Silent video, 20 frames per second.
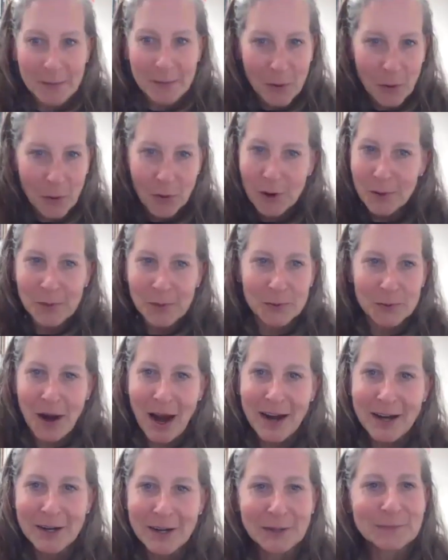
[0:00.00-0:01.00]
I'm a horrible
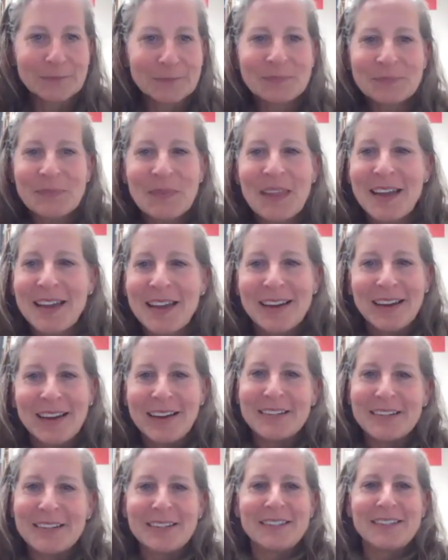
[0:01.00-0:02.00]
writer.
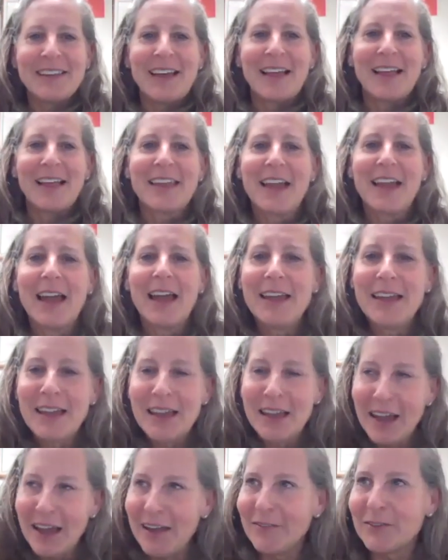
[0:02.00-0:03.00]
I
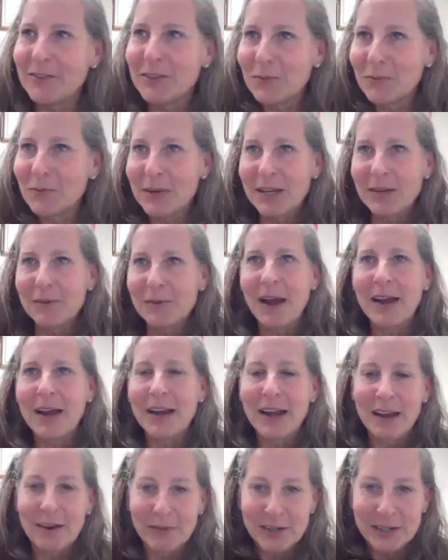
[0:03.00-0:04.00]
have to rewrite
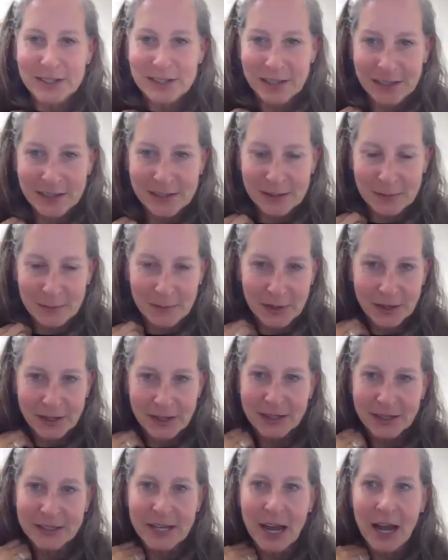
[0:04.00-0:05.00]
every sentence a
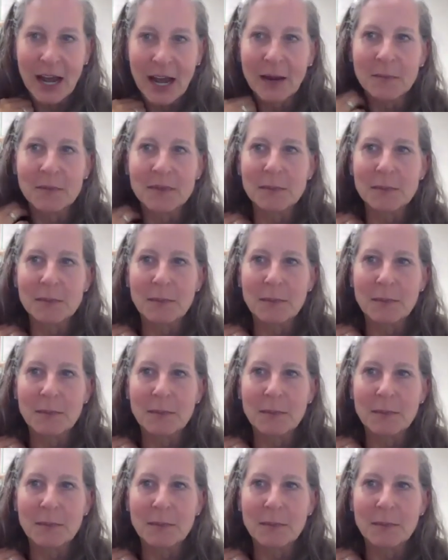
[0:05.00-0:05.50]
million times,